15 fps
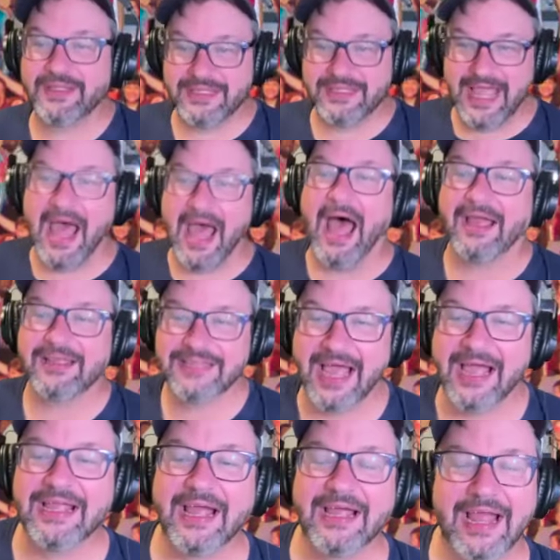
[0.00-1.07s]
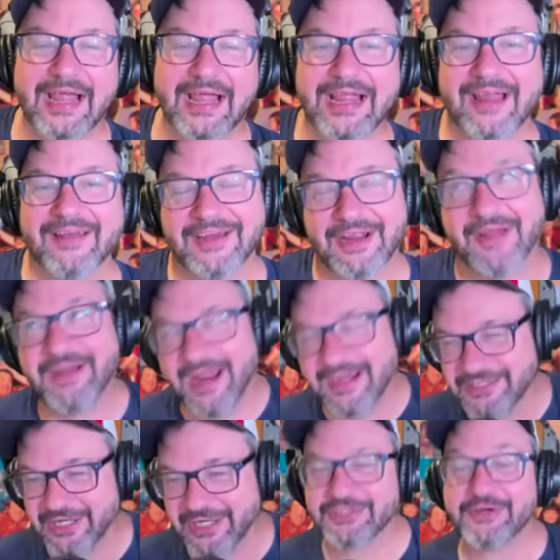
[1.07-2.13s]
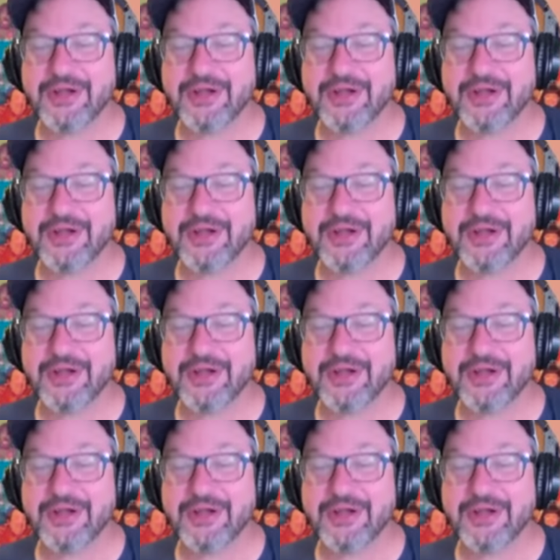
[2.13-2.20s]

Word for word: Yeah, yeah, yeah, yeah, yeah. Yeah, not GI Joe.